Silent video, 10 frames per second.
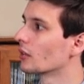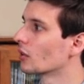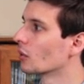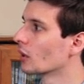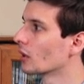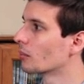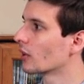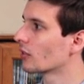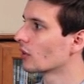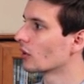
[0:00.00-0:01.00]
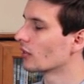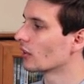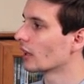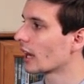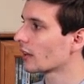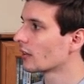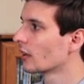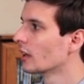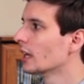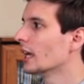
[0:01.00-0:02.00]
So we're going to press Start and Select.
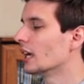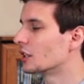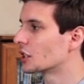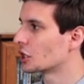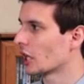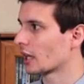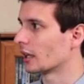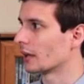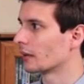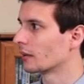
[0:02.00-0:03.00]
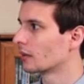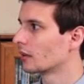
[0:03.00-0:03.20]
It's checking.